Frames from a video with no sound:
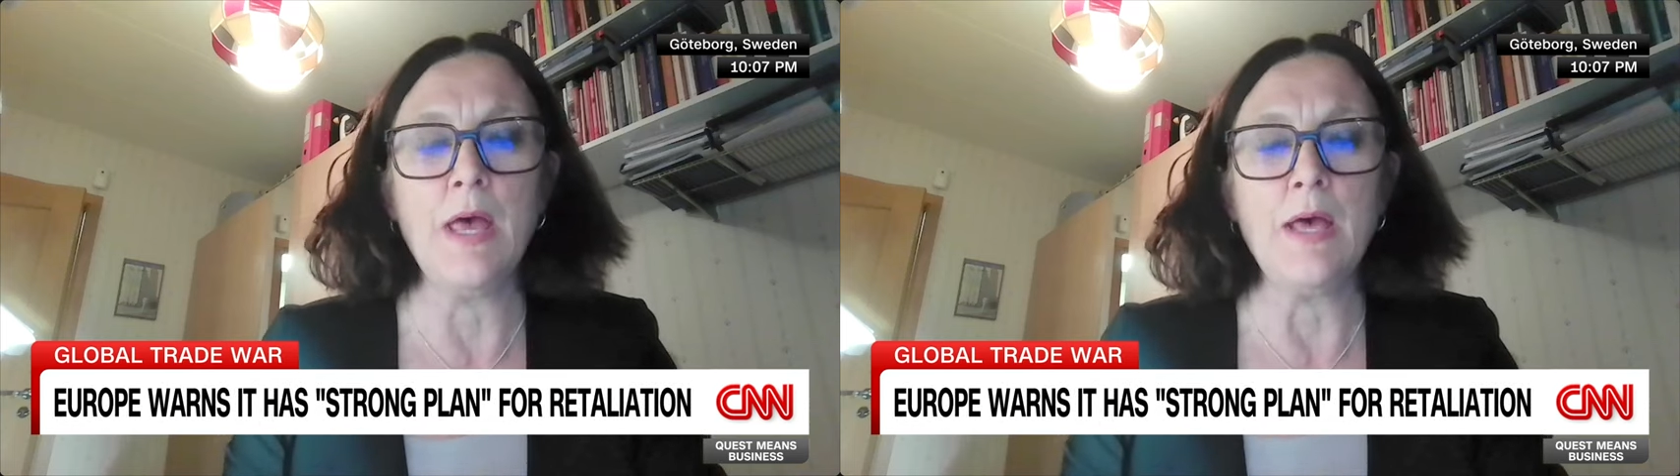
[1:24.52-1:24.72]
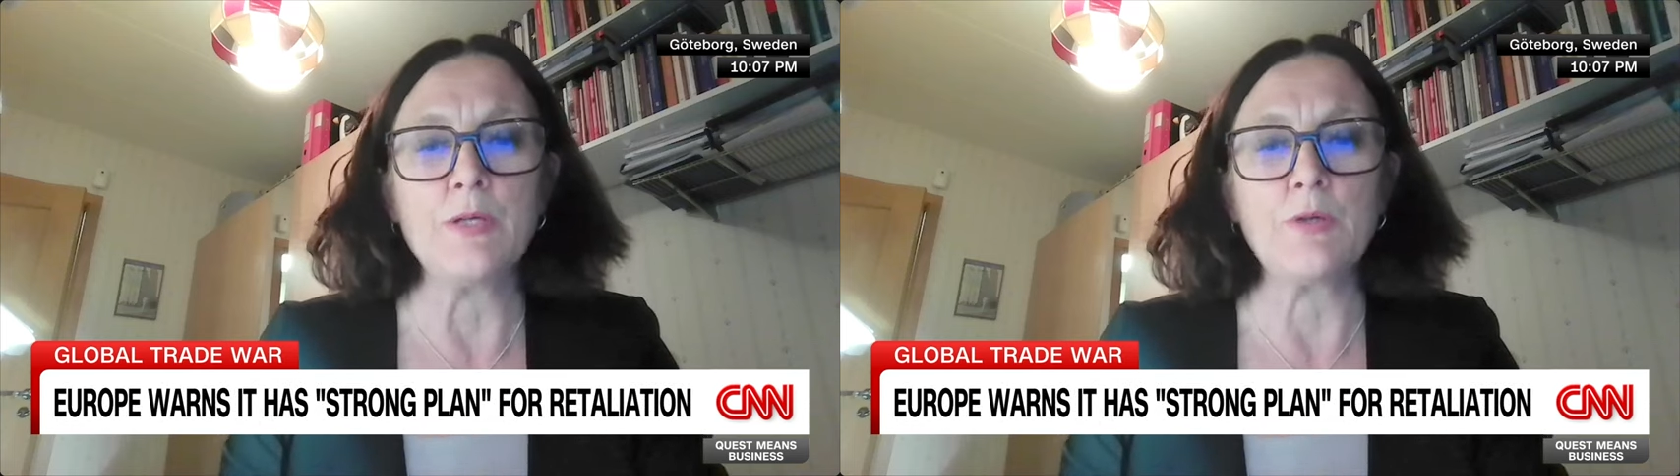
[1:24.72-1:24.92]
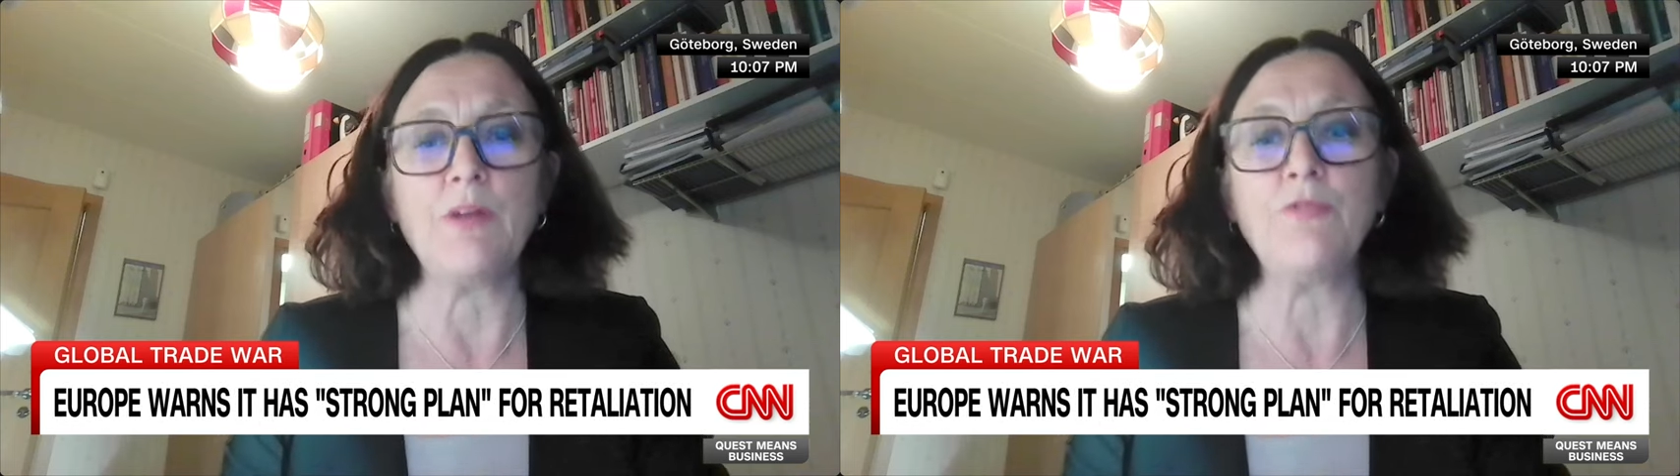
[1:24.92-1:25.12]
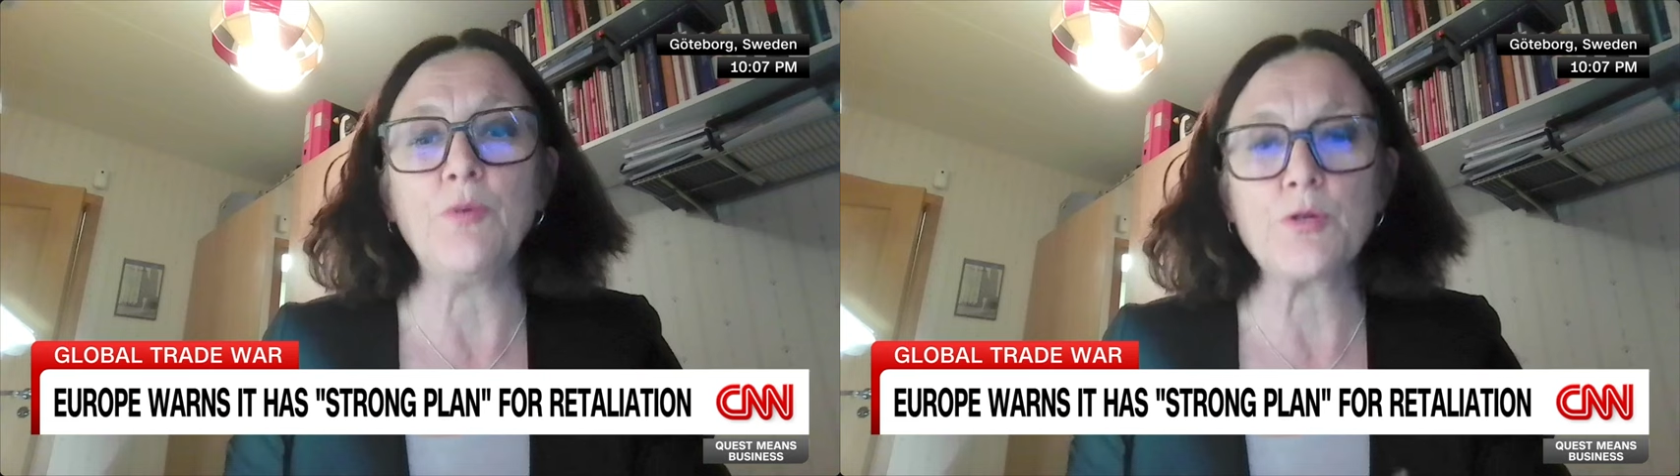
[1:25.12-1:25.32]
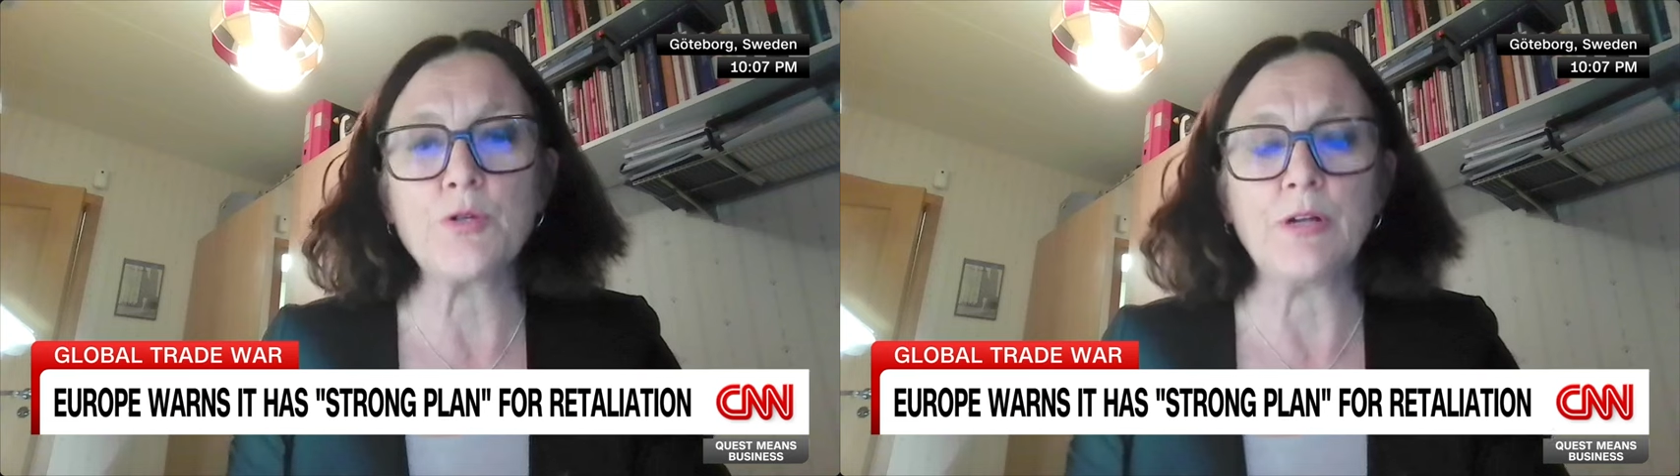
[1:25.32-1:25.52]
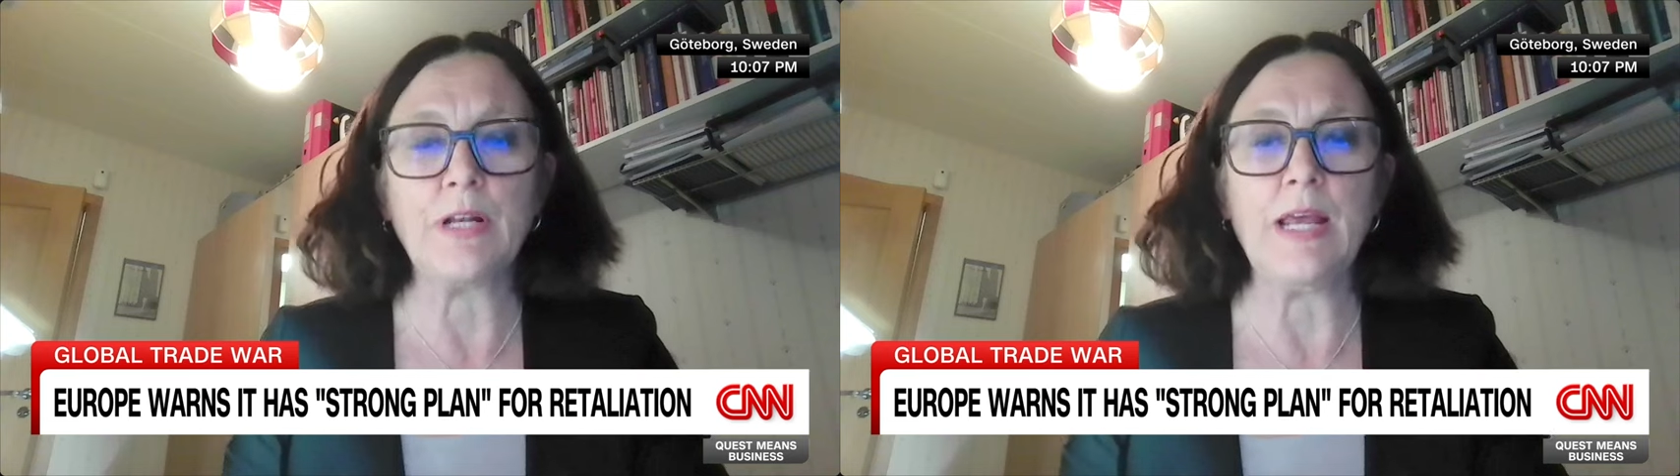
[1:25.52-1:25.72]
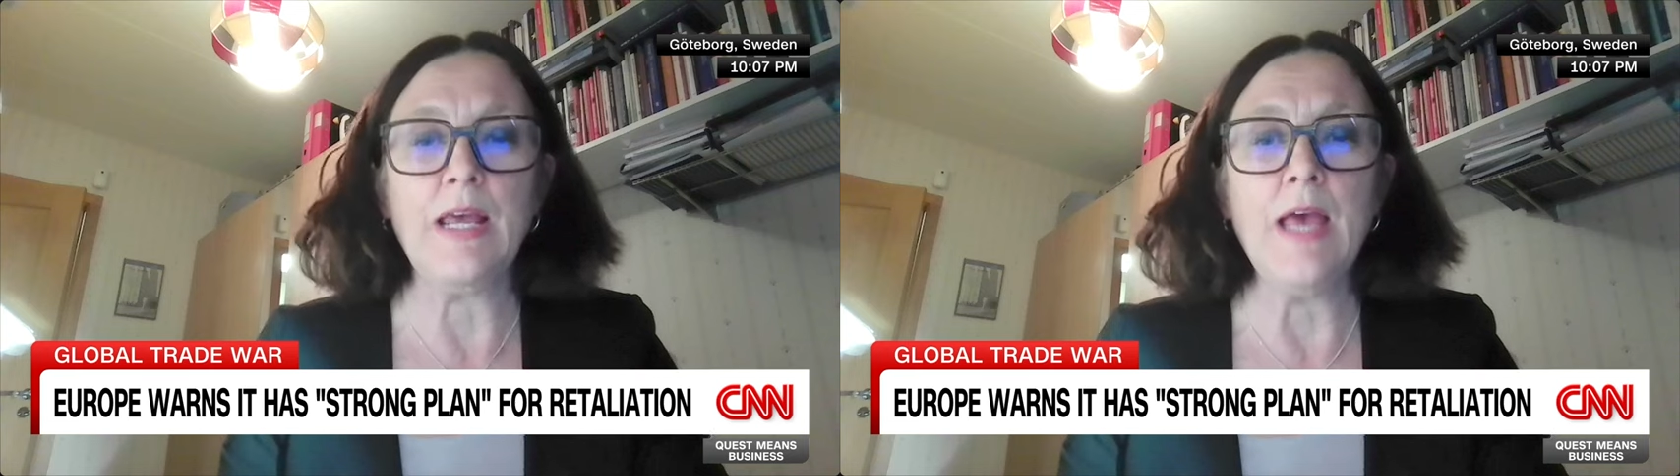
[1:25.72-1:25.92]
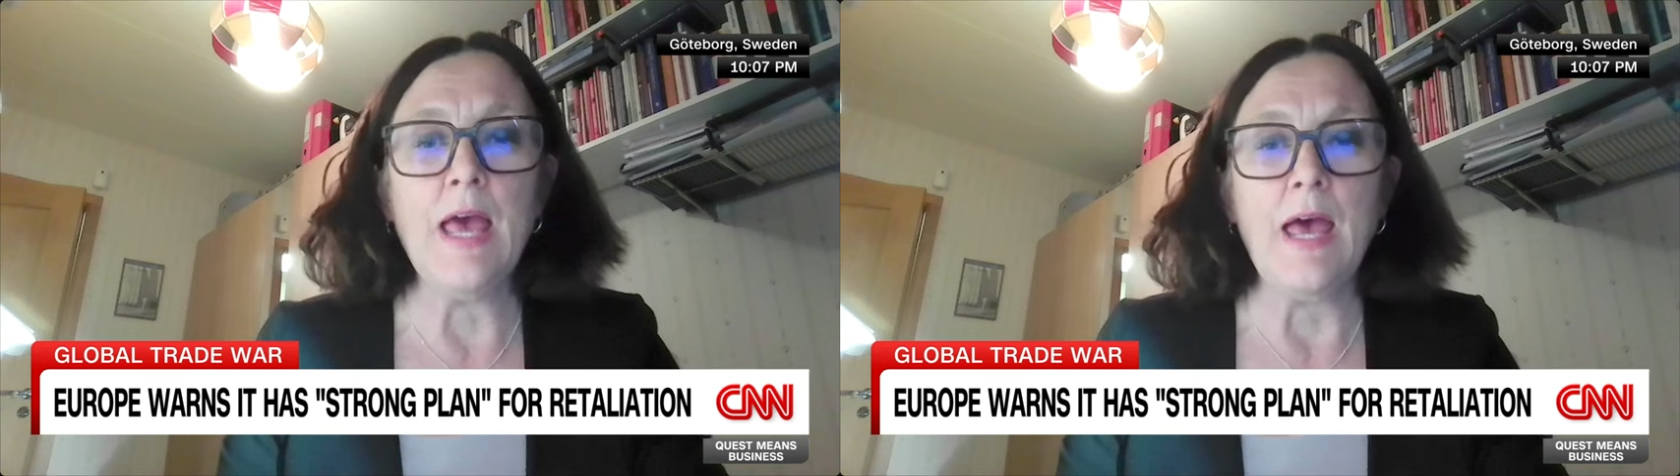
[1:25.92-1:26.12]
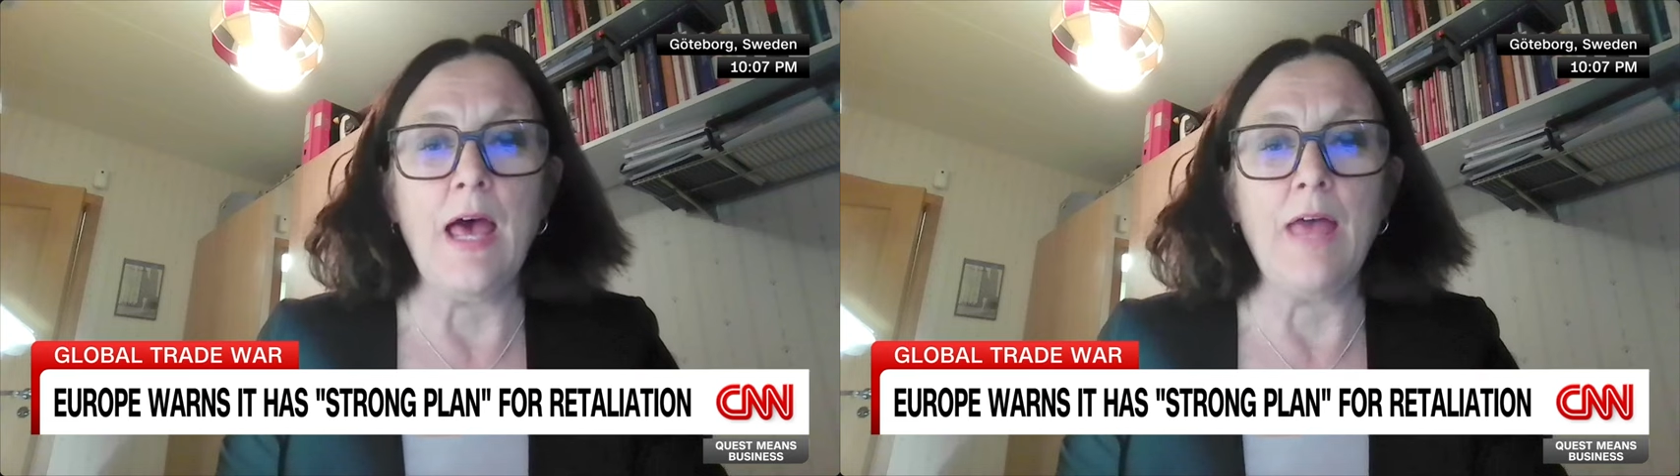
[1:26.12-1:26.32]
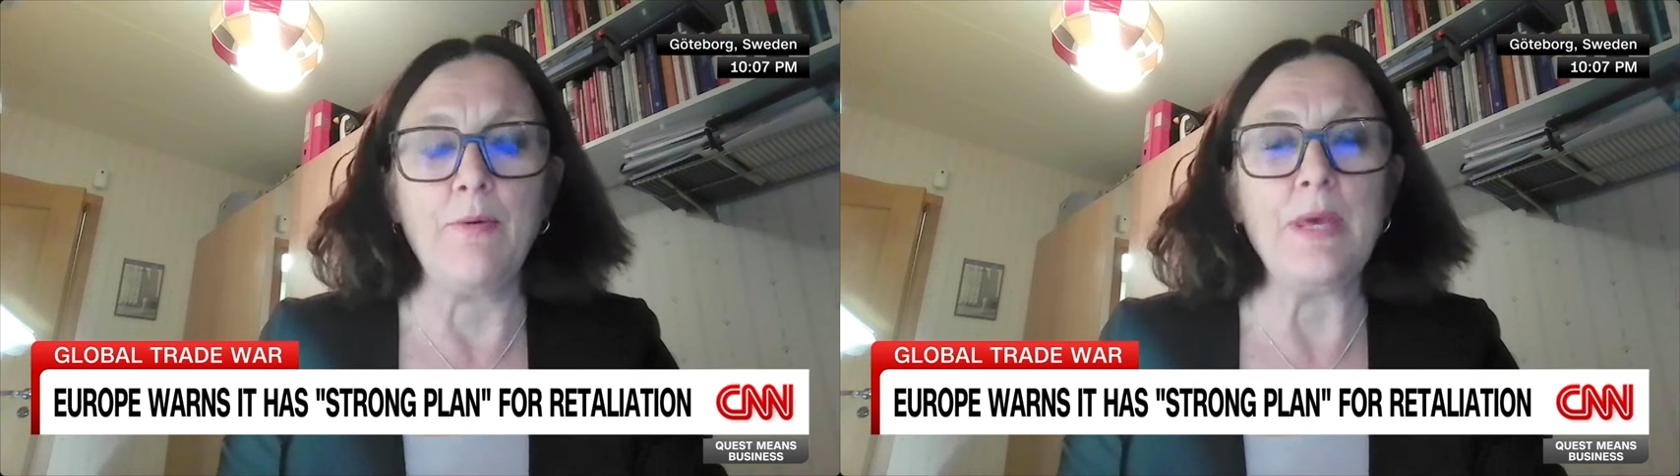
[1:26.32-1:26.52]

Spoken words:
So unfortunately, the